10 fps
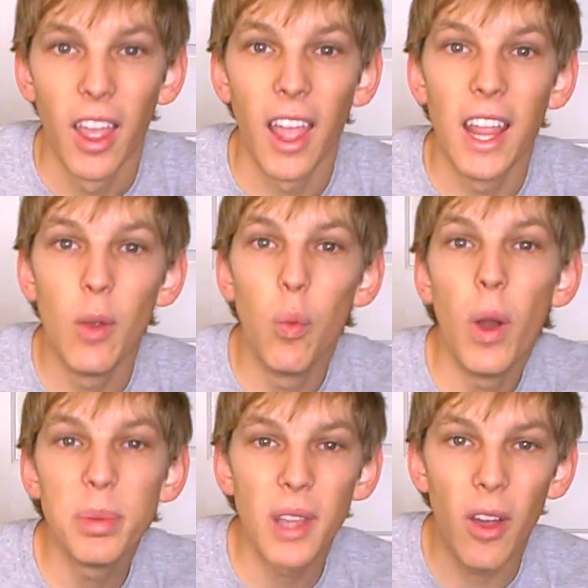He
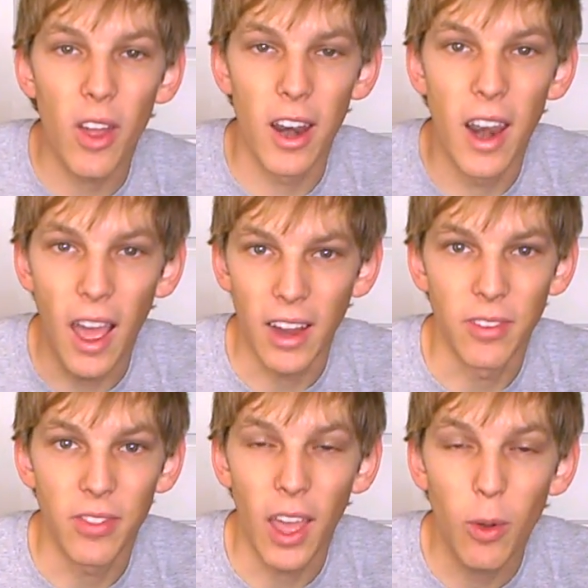whips out a
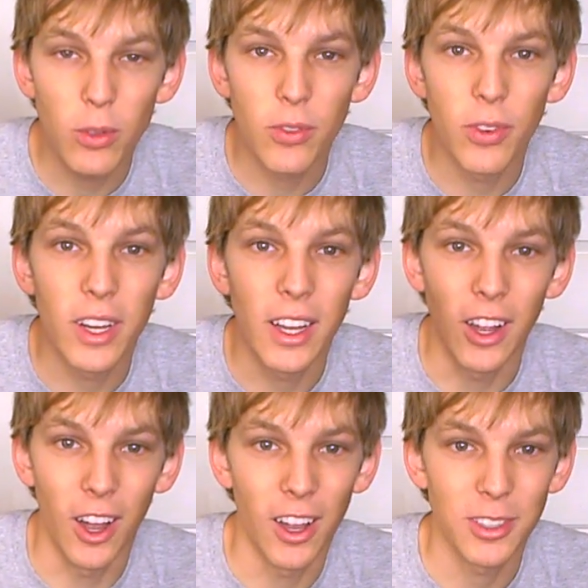knife. That was freaking
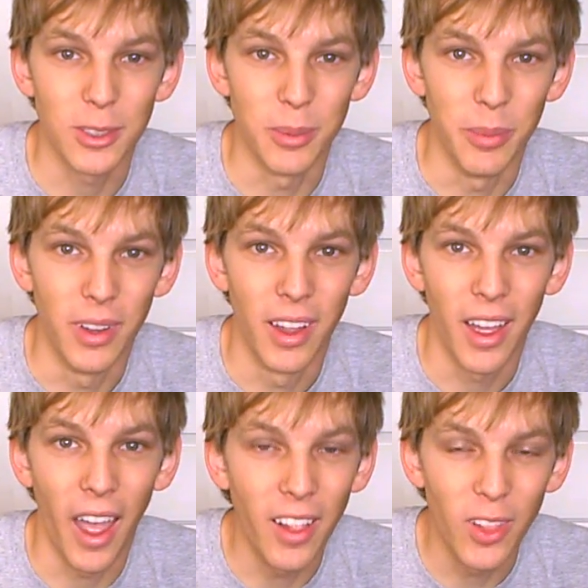awesome.
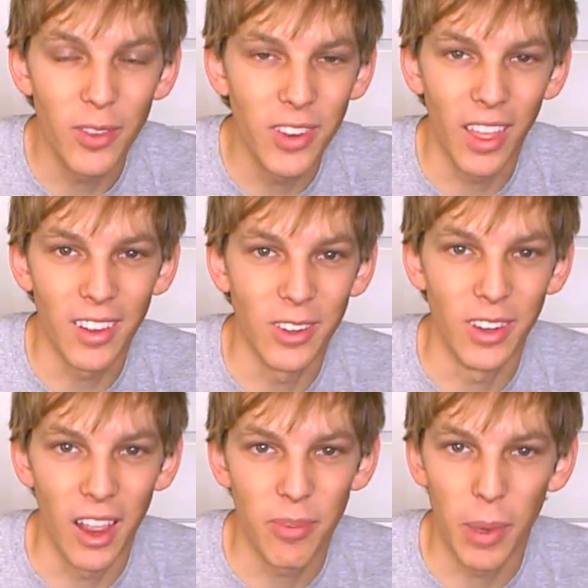I loved that little
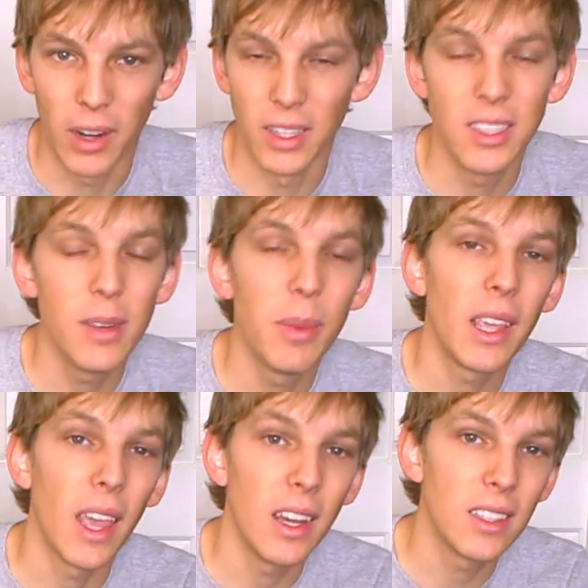knife battle. It didn't
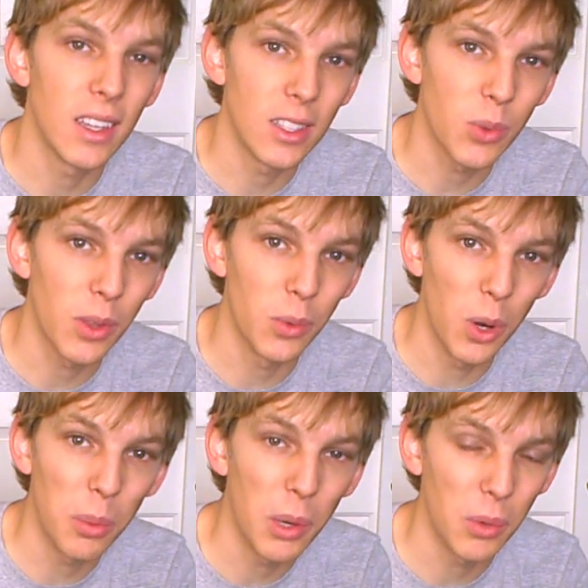make any sense why the
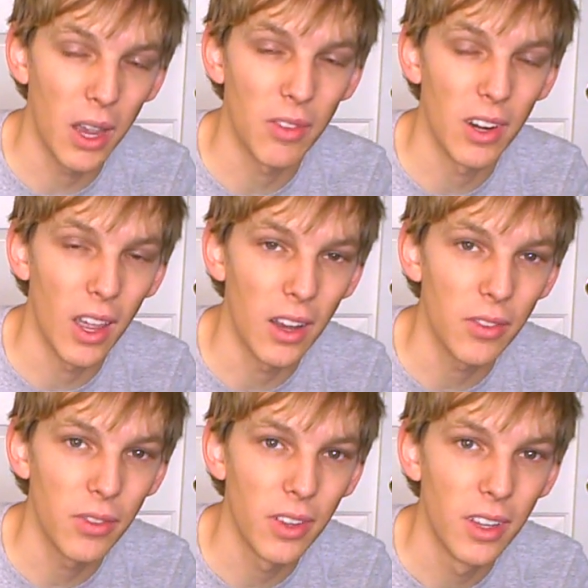robot would have a
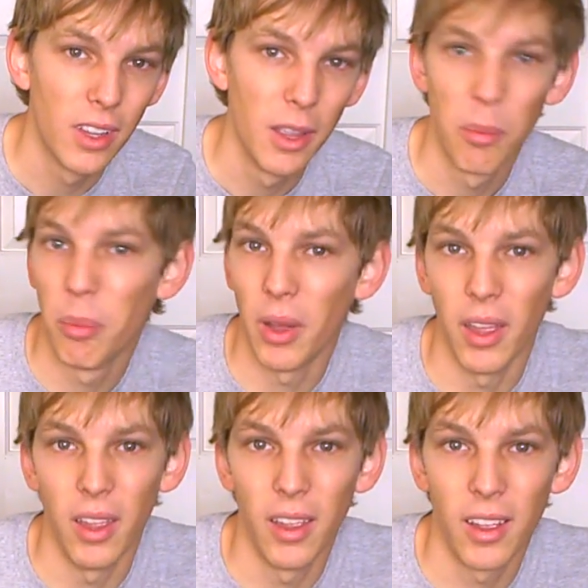knife,
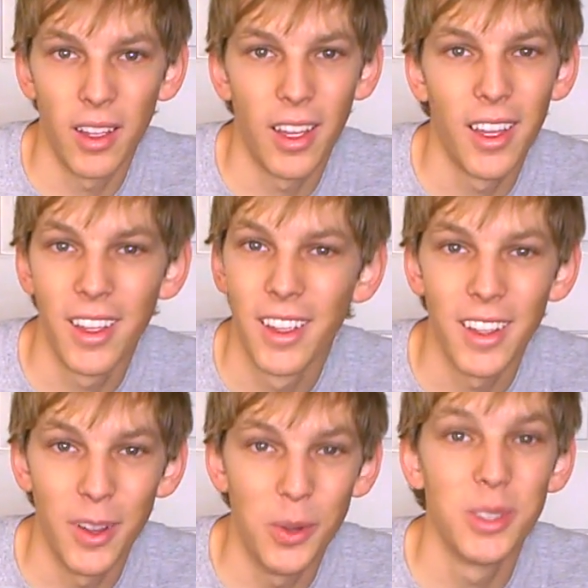but
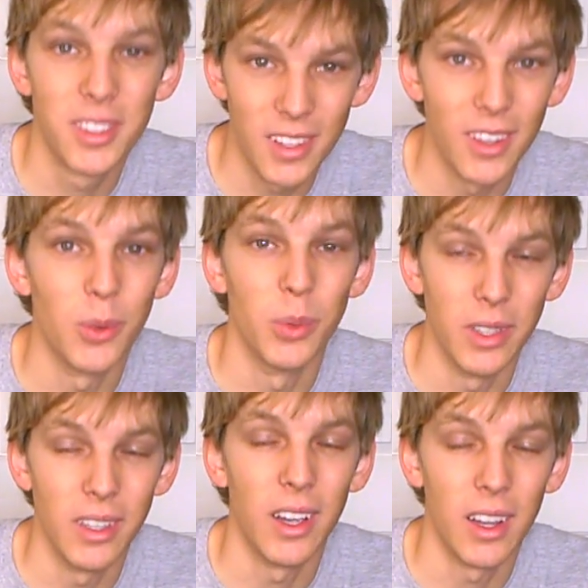it was still
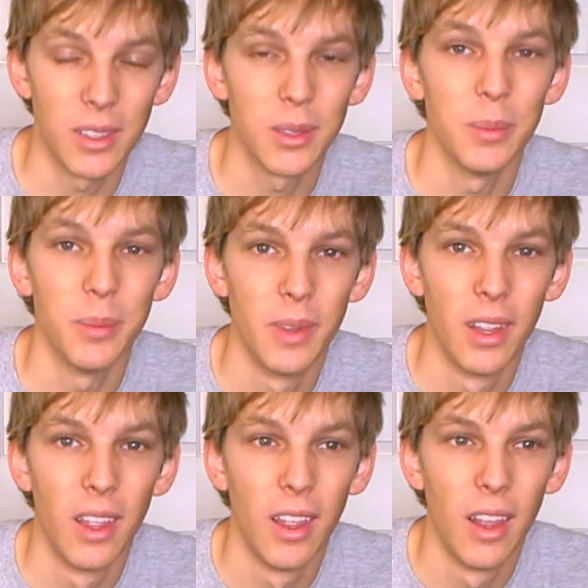really awesome.
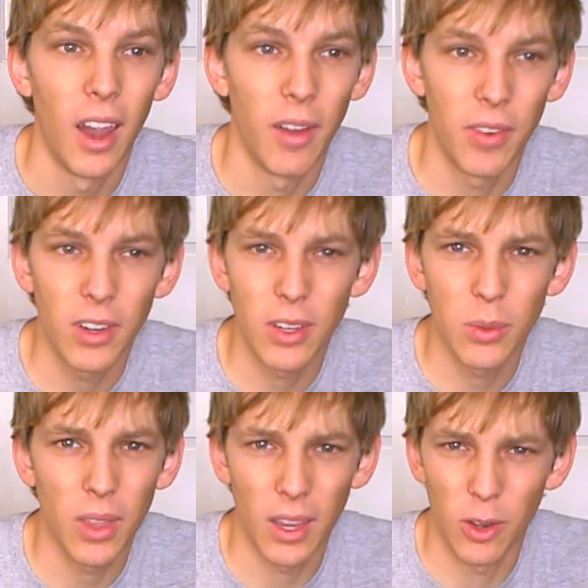I figured he
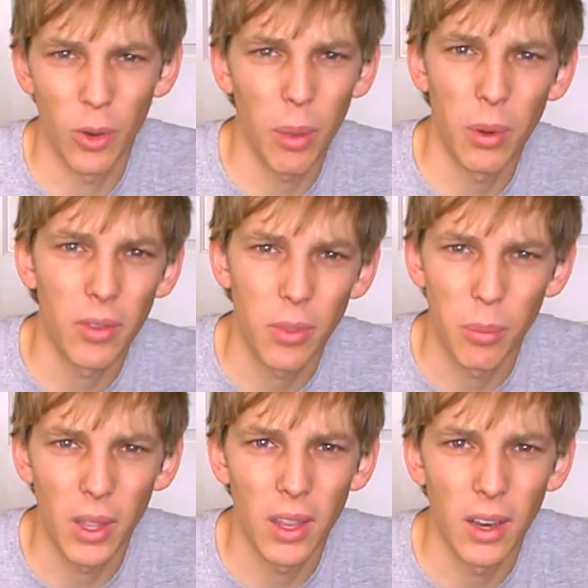would, like, grab it off the
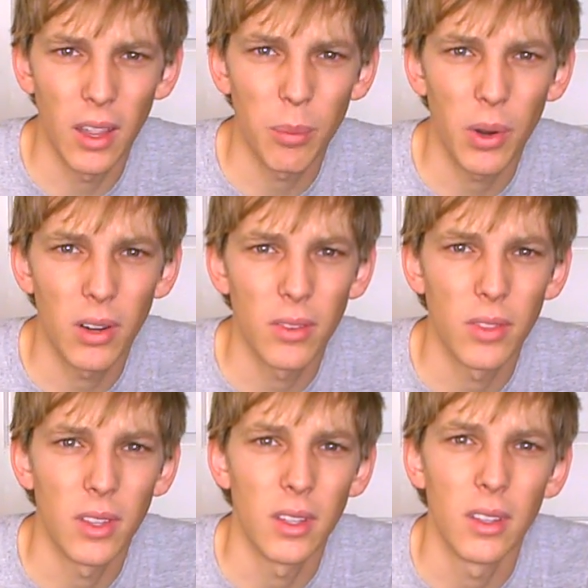bayonet part of
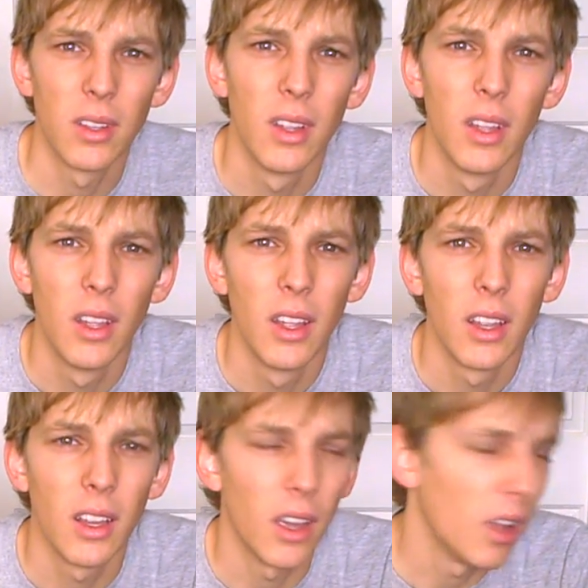
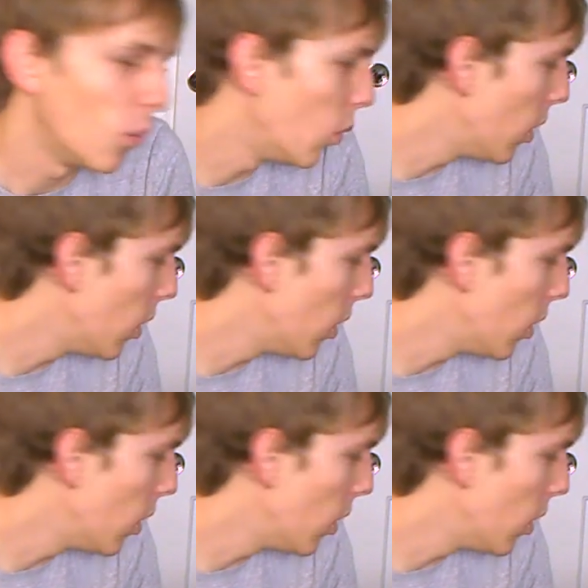the gun.